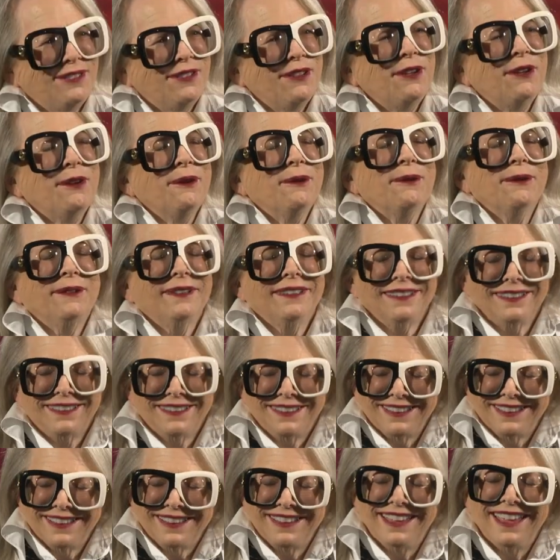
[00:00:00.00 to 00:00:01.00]
the most
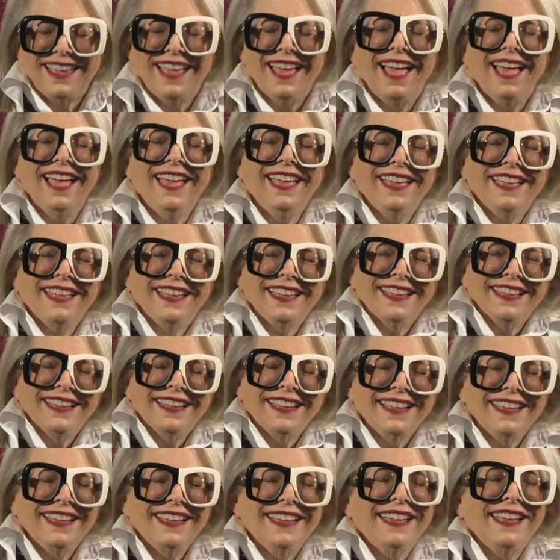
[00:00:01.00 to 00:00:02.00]
since I received it.
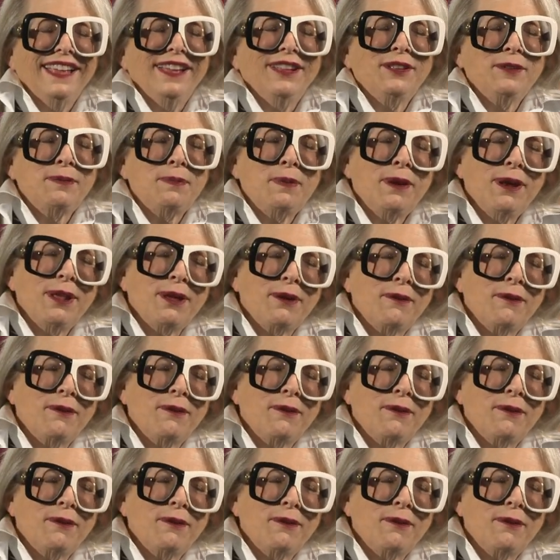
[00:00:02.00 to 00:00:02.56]
I love it. It's pretty